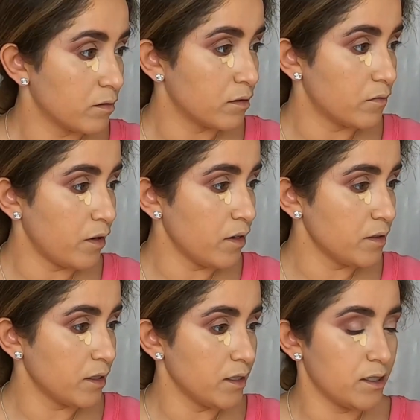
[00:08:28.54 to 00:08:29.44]
As far
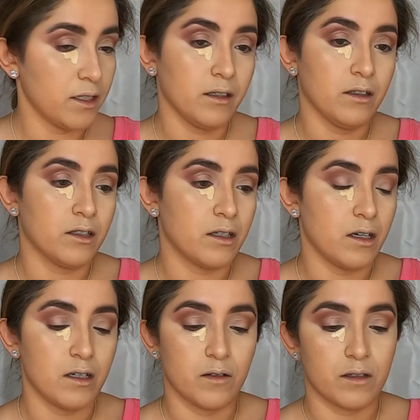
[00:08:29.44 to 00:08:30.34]
as the concealer
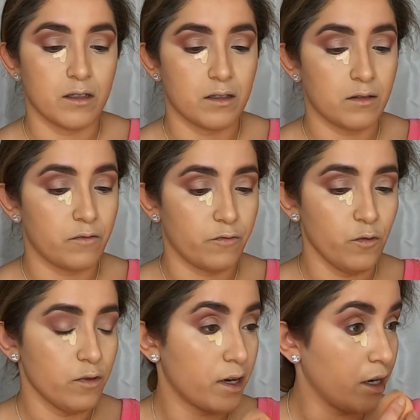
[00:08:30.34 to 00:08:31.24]
goes, it's
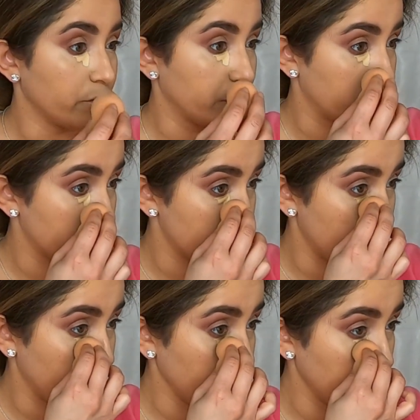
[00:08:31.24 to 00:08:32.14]
full coverage, so
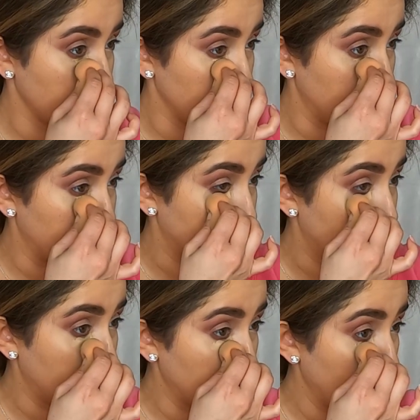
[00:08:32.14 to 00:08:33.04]
I really do like
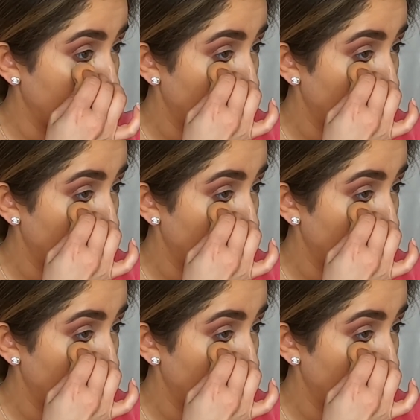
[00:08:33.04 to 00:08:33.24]
that.